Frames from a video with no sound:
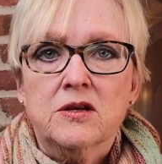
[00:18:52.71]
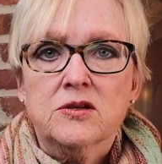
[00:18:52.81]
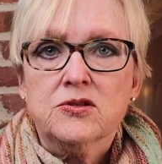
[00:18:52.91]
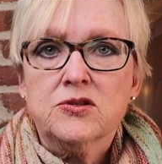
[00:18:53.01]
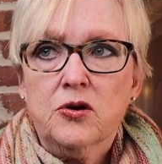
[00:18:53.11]

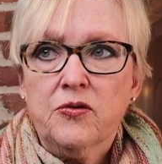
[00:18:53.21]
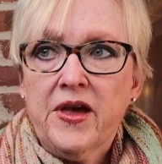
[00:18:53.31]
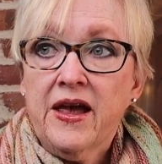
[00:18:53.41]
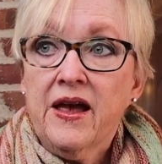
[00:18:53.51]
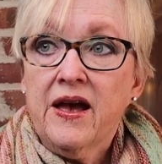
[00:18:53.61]
So
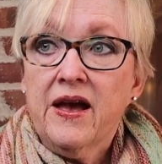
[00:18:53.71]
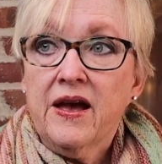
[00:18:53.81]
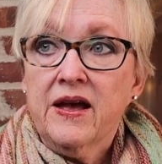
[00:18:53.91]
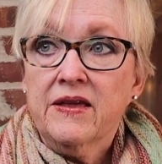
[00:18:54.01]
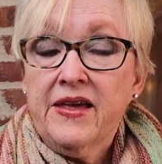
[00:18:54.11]
they
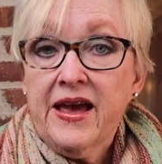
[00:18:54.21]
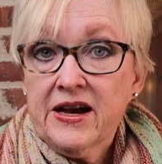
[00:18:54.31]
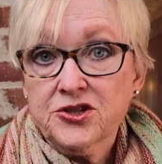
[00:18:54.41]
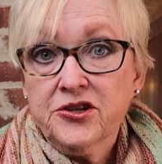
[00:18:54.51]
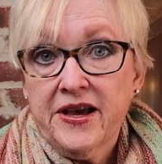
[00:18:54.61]
actually